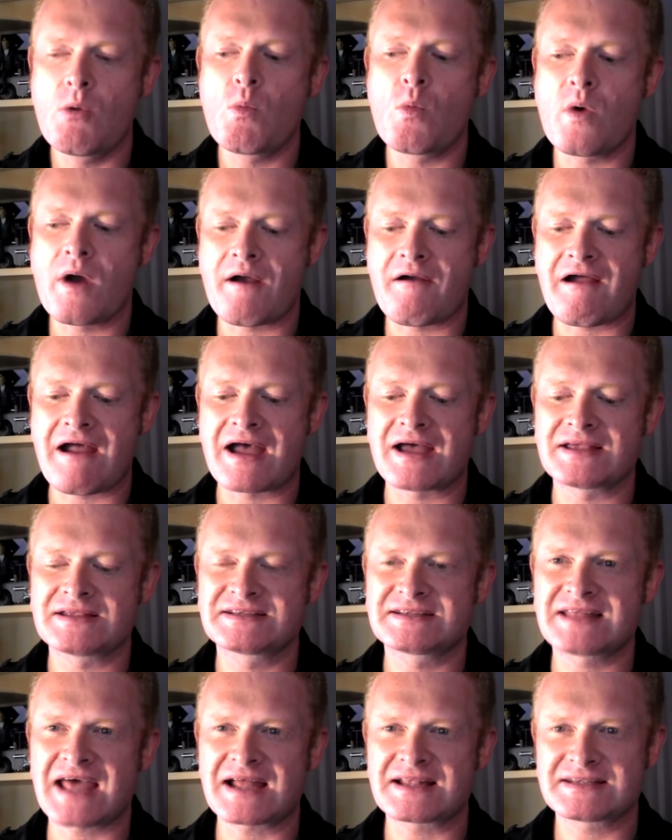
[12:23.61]

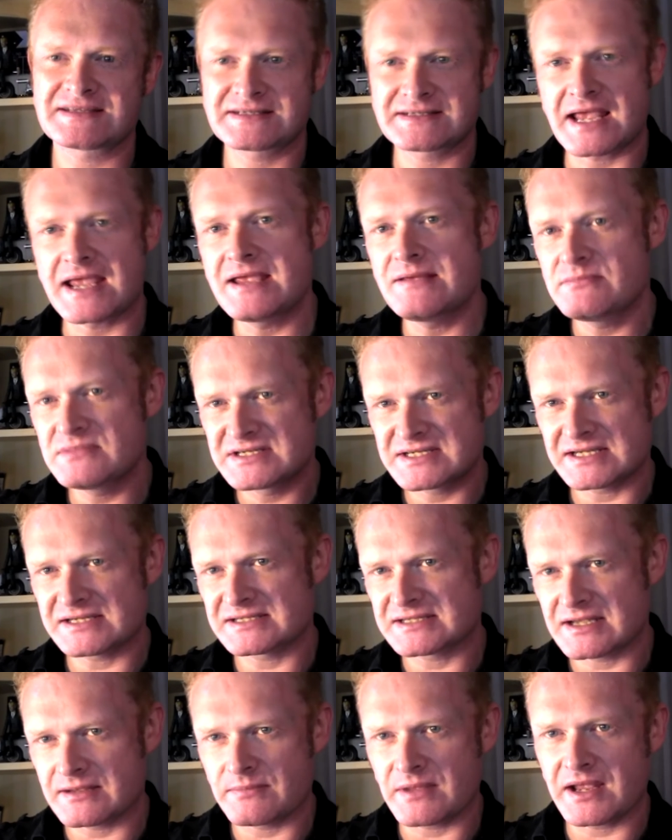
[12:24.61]
Whereas that same
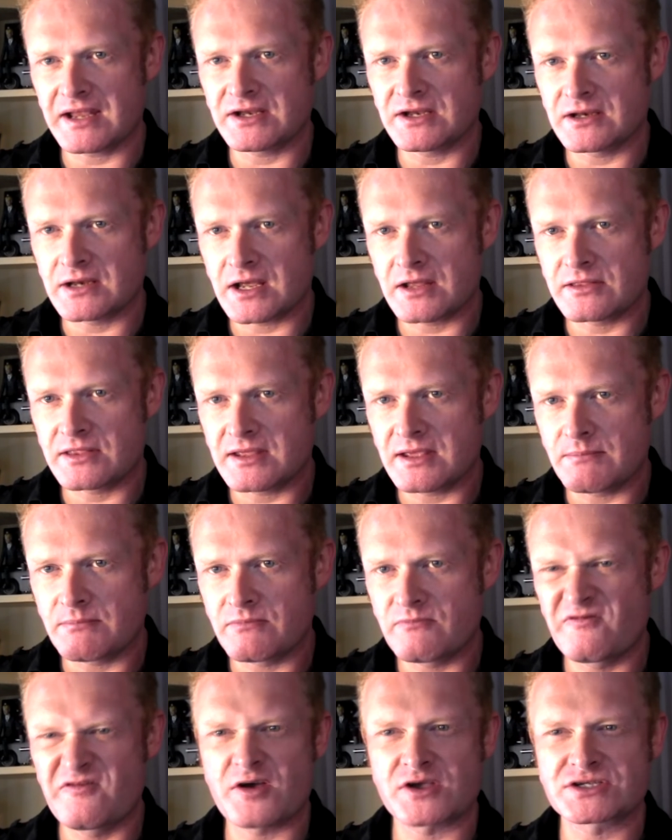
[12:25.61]
system in the
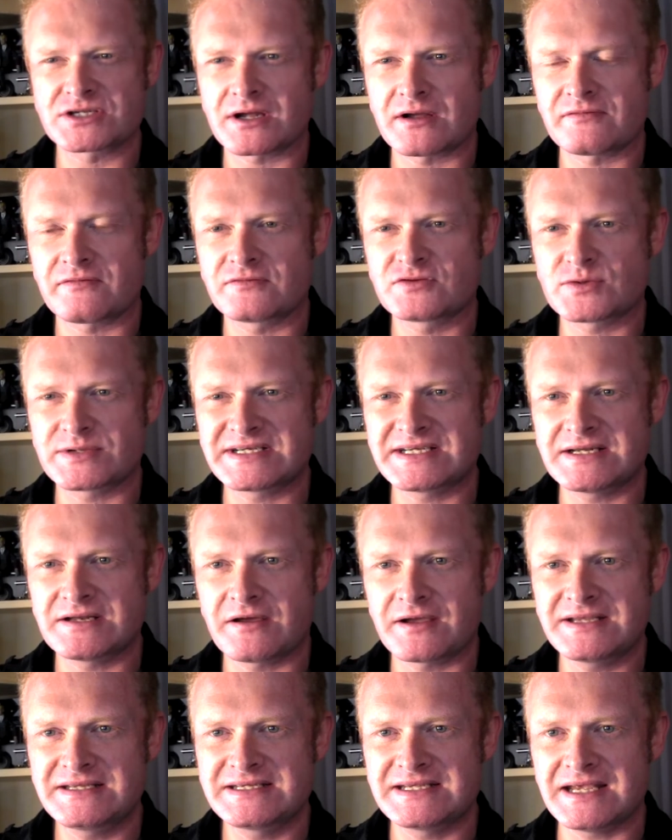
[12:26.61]
first half of
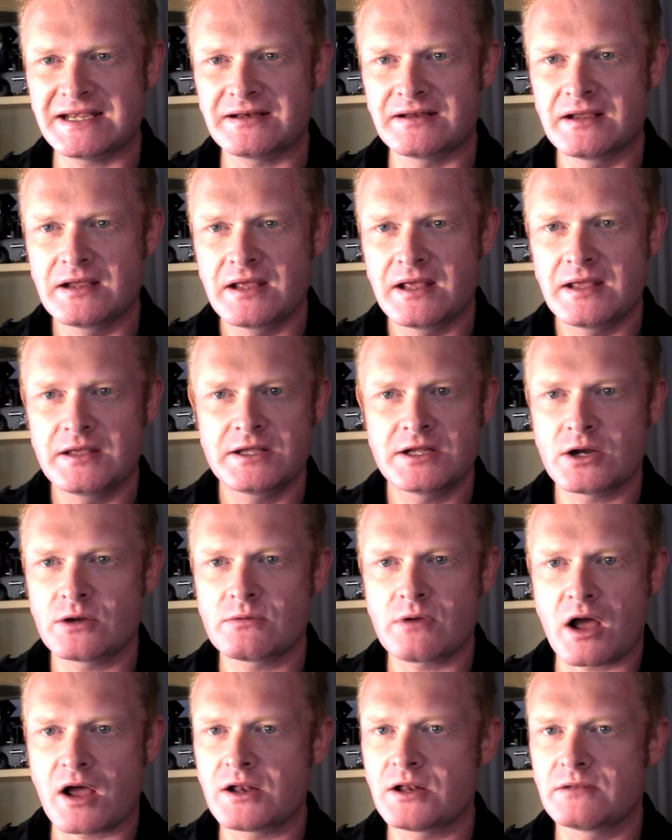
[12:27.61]
2019, you
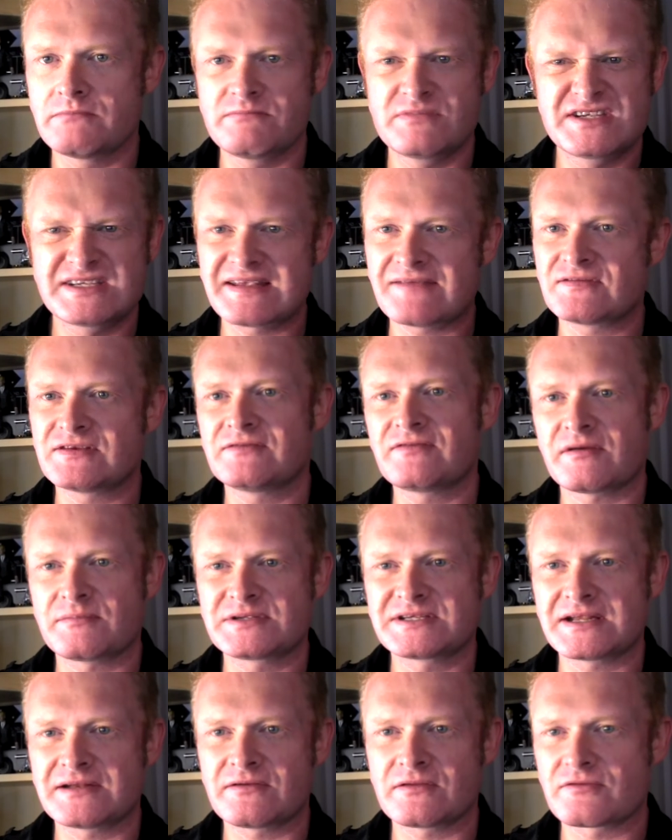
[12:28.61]
know,
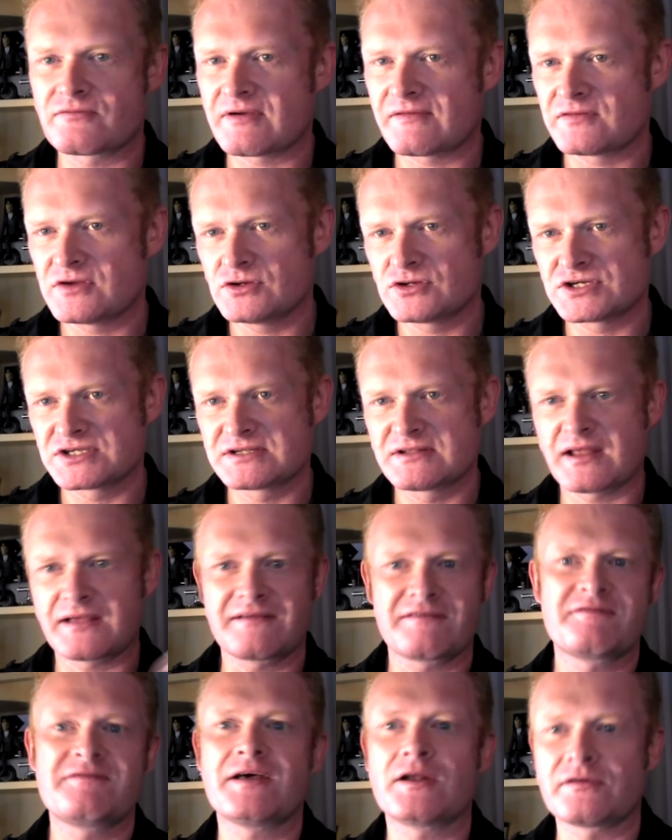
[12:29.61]
75% of the revenue just
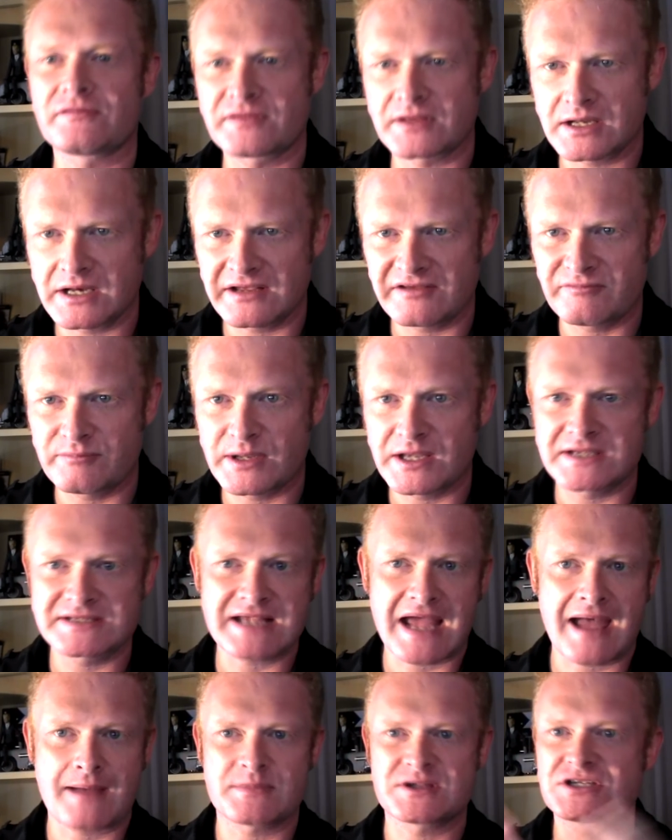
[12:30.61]
like fell off the cliff
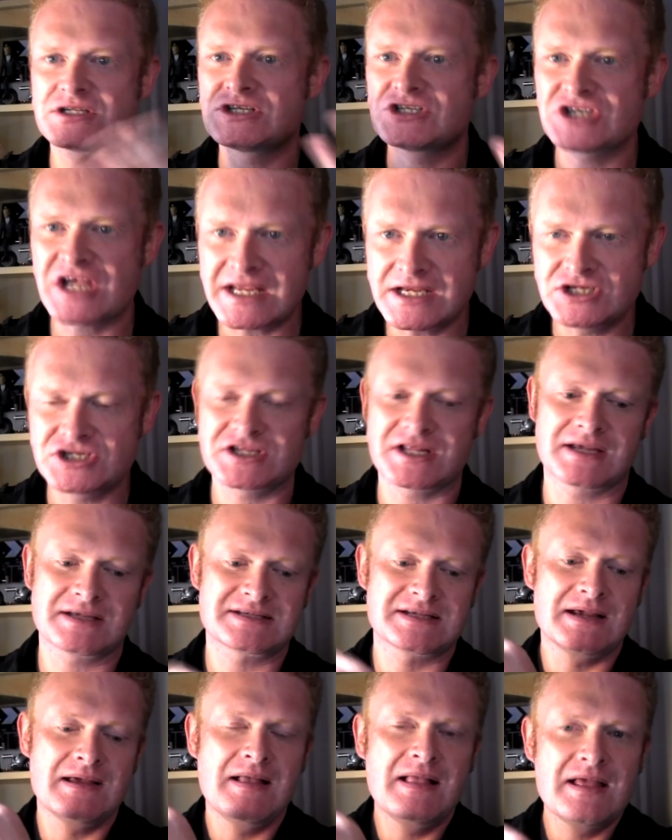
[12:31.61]
because Amazon changed
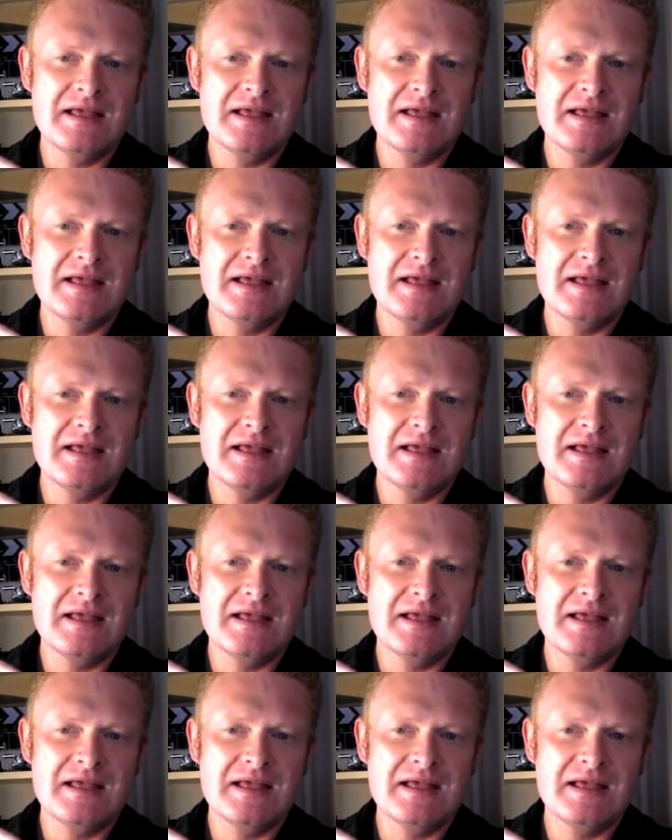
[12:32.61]
things.